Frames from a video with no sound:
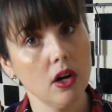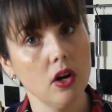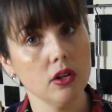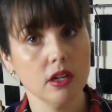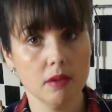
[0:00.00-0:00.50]

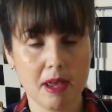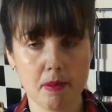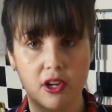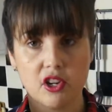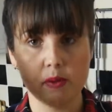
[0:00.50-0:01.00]
Oh,
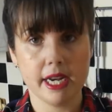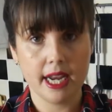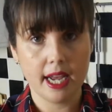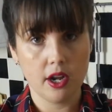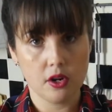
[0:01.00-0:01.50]
maybe I could have been an
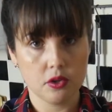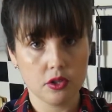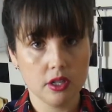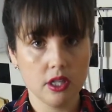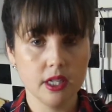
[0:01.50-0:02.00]
air
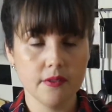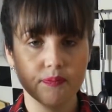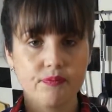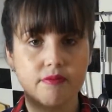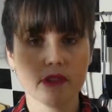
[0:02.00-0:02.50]
host.
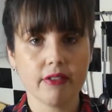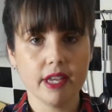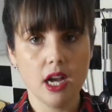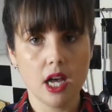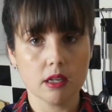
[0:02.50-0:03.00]

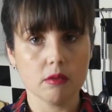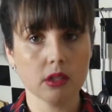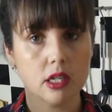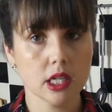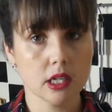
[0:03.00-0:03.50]
The
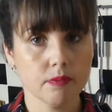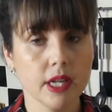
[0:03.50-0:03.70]
aisles, I don't know.